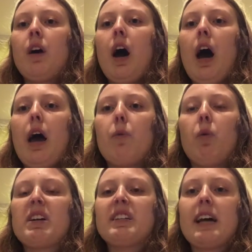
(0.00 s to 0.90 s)
I
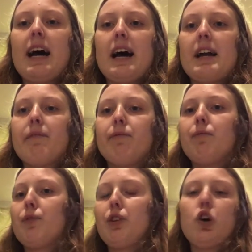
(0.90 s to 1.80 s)
wanted to add
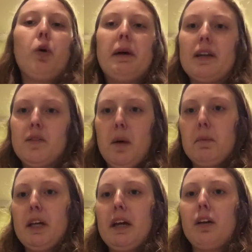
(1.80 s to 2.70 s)
a little bit of
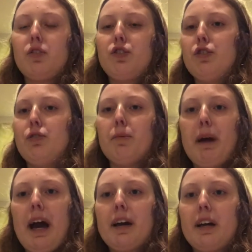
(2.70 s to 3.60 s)
something to the
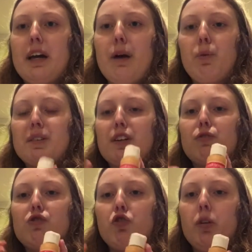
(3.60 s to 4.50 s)
back. And I wasn't
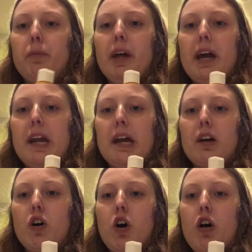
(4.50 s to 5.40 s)
originally planning
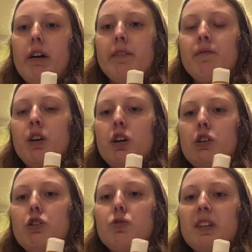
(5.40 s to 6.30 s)
on
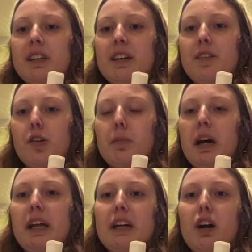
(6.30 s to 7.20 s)
using this. I was
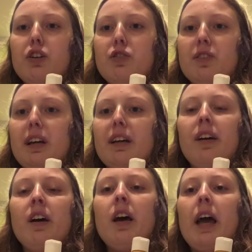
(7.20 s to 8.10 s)
planning on using
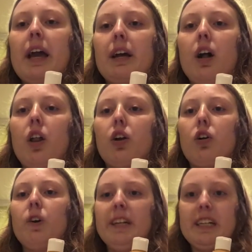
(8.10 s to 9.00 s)
a color
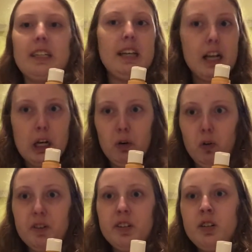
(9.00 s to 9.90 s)
called antique
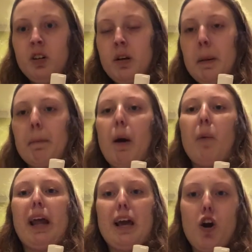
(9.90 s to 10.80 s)
gold. But
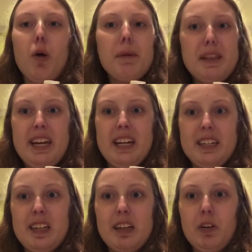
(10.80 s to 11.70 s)
when I opened the
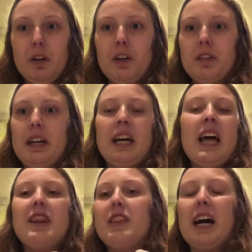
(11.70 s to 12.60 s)
antique gold, I was like,
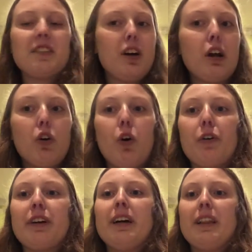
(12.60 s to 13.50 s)
that's not a
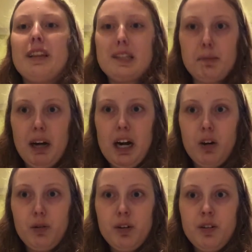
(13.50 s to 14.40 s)
gold, that's a
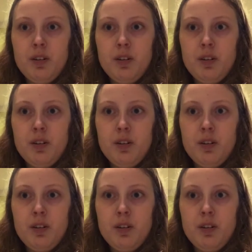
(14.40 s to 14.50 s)
brown.